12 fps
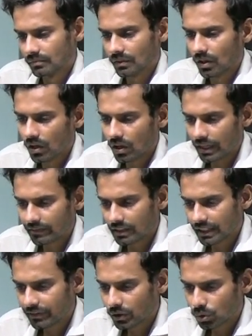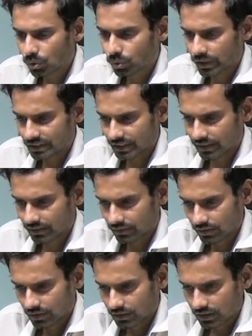I will give you two questions.
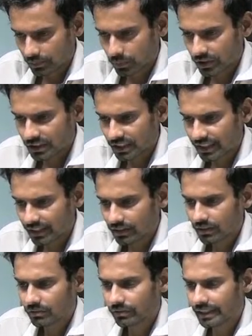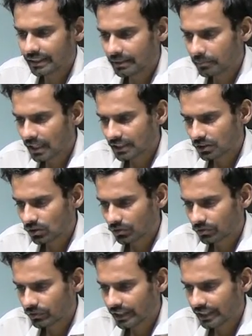Sub question A, find the margin of
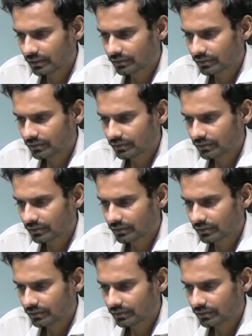winning.